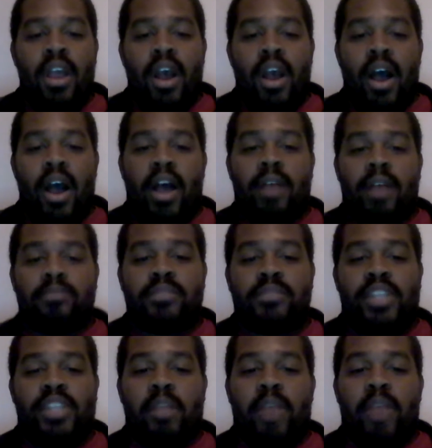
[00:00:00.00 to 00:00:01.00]

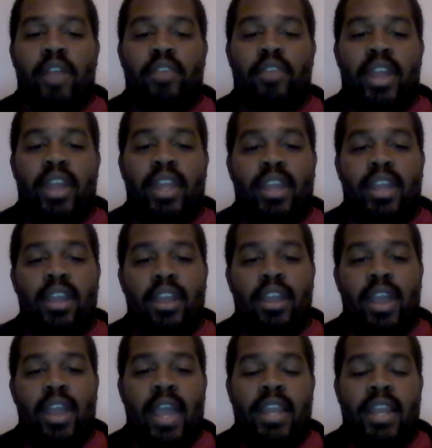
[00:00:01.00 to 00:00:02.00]
done by Rettig
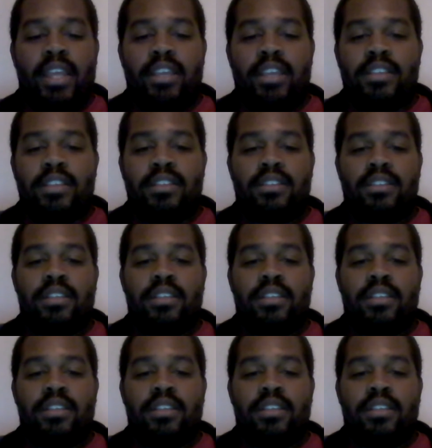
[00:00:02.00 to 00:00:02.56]
and his